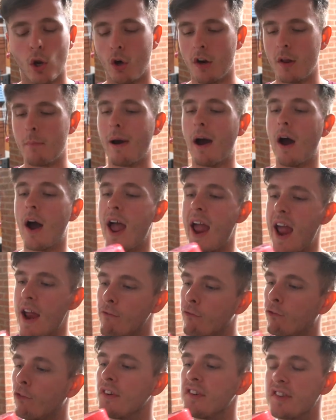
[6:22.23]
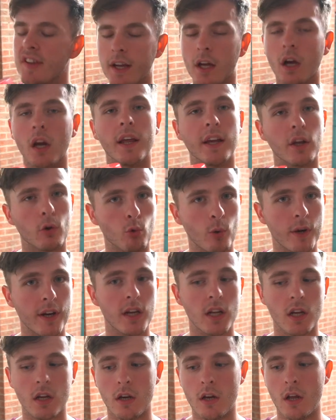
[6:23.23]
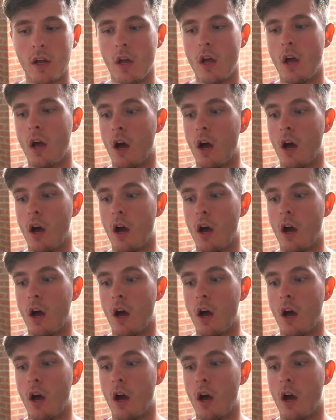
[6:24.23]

on about every single ingredient